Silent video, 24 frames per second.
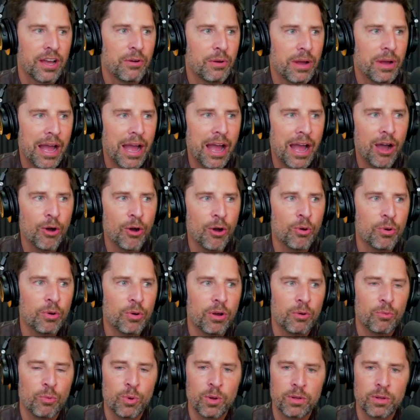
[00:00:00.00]
How
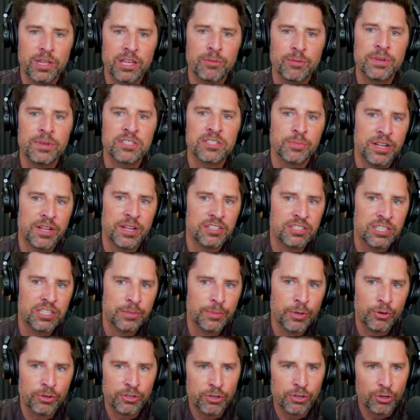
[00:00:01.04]
uh, what, give me some
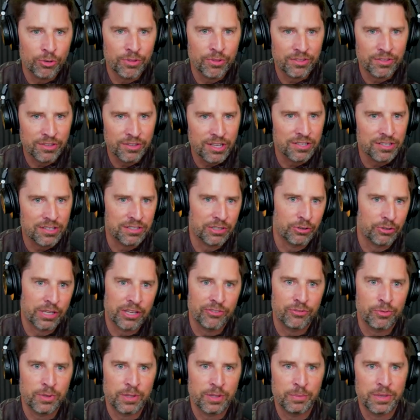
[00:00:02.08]
HTML code that this, and it'll
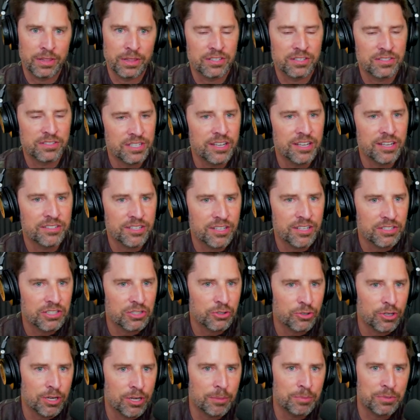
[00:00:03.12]
give me the CSS
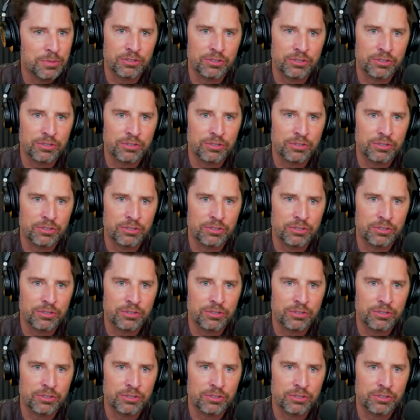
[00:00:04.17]
script.